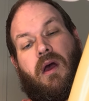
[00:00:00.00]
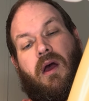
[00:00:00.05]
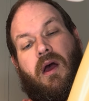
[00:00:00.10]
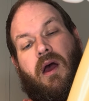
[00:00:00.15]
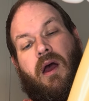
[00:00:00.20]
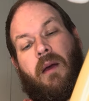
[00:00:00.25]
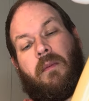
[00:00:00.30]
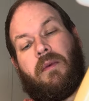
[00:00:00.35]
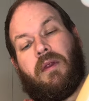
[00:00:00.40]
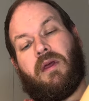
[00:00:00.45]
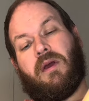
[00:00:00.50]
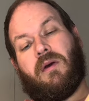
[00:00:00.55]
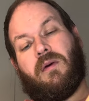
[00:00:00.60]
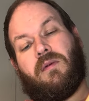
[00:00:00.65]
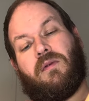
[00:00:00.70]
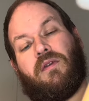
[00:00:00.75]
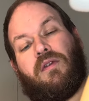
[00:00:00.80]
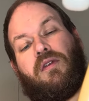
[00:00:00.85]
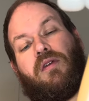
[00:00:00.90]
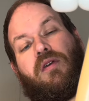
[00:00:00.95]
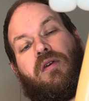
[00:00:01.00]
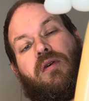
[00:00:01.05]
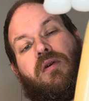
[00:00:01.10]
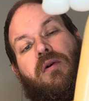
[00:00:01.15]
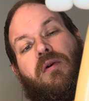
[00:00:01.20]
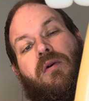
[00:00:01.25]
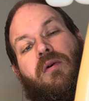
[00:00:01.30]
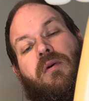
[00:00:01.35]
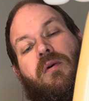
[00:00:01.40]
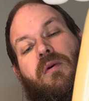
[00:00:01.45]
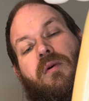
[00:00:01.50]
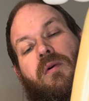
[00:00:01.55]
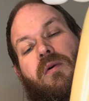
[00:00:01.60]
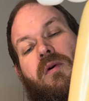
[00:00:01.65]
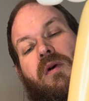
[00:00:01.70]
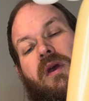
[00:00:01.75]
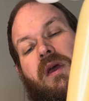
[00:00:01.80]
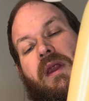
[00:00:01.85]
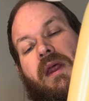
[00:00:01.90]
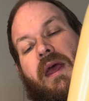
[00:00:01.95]
I'm going to go
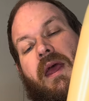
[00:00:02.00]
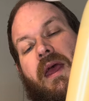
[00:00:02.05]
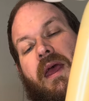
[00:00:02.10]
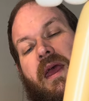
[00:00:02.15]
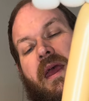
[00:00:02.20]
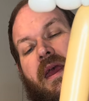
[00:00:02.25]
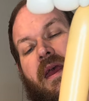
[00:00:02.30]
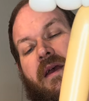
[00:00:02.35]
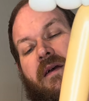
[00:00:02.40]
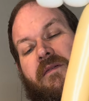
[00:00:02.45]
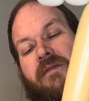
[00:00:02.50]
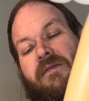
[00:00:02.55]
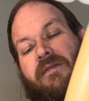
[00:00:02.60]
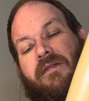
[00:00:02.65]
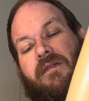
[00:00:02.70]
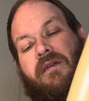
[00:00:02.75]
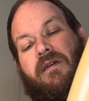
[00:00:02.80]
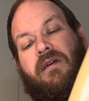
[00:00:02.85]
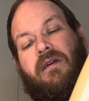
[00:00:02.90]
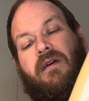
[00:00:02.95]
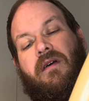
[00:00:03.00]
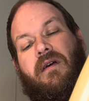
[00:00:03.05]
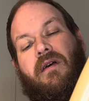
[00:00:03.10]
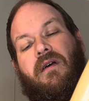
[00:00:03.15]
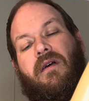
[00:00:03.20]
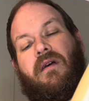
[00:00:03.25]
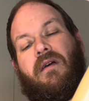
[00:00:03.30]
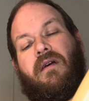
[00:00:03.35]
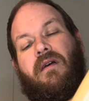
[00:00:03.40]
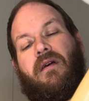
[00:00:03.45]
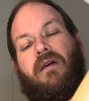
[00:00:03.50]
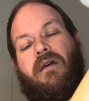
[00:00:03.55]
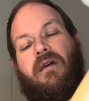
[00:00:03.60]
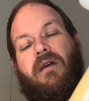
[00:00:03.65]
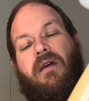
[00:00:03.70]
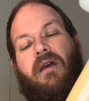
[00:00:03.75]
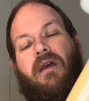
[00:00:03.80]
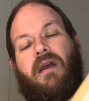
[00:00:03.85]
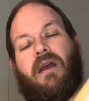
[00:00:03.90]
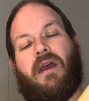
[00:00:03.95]
2.5
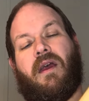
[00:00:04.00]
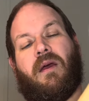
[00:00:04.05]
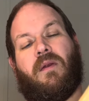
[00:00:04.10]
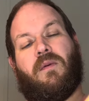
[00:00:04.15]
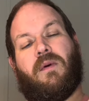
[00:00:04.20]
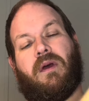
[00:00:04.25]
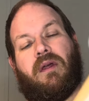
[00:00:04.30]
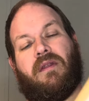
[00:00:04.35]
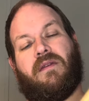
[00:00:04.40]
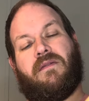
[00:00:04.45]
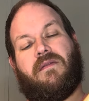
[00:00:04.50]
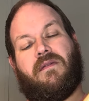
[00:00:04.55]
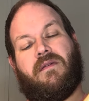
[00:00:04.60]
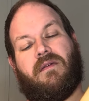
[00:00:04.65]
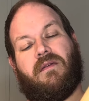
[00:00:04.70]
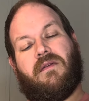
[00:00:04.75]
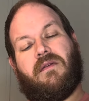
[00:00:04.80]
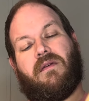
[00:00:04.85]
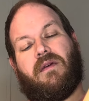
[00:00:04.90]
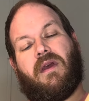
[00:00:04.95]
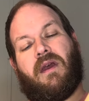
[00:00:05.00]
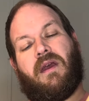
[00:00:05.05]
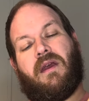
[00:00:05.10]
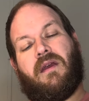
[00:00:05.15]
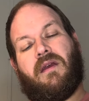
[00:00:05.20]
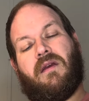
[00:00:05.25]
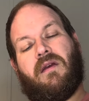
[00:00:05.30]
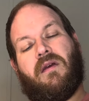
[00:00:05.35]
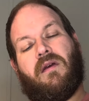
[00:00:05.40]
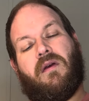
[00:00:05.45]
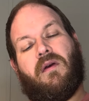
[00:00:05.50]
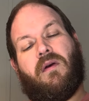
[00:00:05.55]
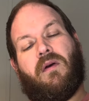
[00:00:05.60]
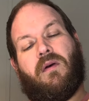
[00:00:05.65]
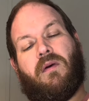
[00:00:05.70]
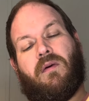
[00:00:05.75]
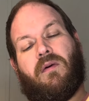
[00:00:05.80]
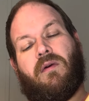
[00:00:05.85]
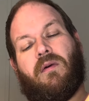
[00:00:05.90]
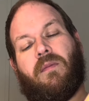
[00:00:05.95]
hand widths. Okay,
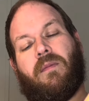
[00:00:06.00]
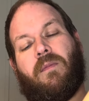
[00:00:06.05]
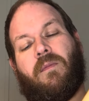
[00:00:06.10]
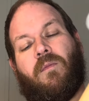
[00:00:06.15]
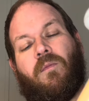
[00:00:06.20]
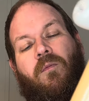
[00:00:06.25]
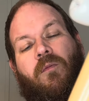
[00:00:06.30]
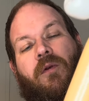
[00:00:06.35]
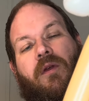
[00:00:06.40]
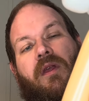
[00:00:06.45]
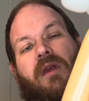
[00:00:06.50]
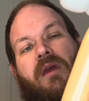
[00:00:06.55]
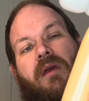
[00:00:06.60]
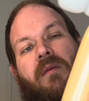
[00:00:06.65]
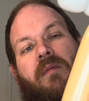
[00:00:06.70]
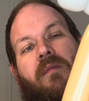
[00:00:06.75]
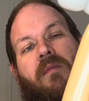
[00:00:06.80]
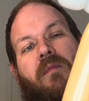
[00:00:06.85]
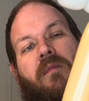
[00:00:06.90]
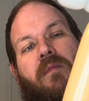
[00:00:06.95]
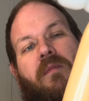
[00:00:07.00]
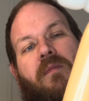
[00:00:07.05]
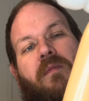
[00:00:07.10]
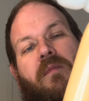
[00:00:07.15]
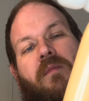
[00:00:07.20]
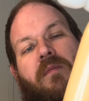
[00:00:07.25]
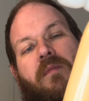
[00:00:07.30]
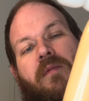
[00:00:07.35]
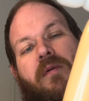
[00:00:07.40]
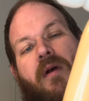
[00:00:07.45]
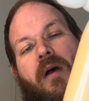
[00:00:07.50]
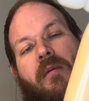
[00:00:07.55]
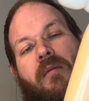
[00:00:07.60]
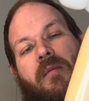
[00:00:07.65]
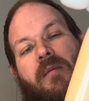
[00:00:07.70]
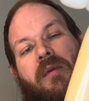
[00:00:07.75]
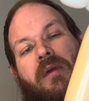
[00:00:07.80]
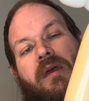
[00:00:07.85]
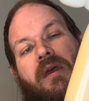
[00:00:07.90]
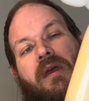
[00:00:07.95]
or really
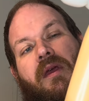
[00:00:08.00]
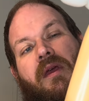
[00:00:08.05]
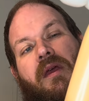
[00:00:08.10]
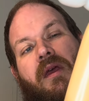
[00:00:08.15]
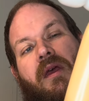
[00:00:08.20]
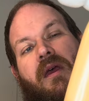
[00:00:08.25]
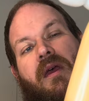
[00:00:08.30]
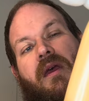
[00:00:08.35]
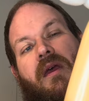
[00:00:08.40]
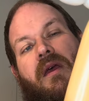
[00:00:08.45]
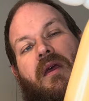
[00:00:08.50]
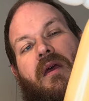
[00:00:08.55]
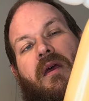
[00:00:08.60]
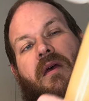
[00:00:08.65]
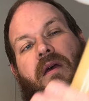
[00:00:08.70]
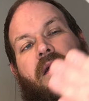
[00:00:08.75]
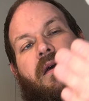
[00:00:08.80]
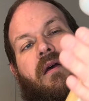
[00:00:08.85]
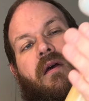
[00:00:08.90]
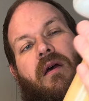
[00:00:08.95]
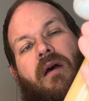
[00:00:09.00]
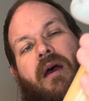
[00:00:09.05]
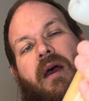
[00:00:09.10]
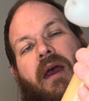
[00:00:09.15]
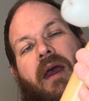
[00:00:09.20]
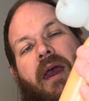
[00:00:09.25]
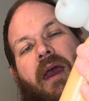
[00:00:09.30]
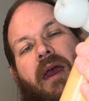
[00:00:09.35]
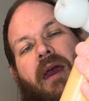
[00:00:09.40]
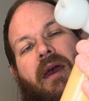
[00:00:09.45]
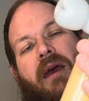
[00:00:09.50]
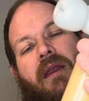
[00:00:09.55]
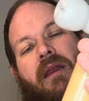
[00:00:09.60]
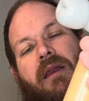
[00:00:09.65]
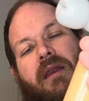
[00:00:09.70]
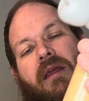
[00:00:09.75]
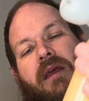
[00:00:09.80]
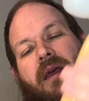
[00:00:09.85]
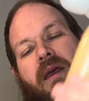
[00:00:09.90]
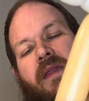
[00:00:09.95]
probably a
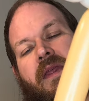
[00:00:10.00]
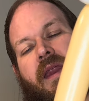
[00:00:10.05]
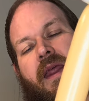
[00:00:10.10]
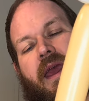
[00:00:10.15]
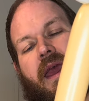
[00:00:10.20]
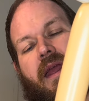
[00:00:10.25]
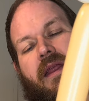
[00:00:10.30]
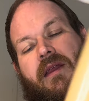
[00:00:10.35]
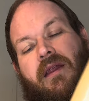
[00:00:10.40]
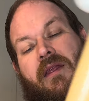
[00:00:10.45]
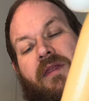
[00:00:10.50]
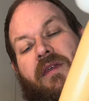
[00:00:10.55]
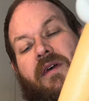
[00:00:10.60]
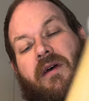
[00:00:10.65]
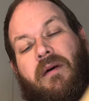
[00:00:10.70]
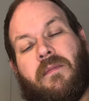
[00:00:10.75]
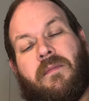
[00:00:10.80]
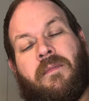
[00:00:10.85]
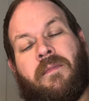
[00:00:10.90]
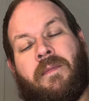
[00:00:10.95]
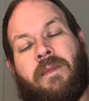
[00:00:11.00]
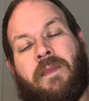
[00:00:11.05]
hand and then a hand and a thumb.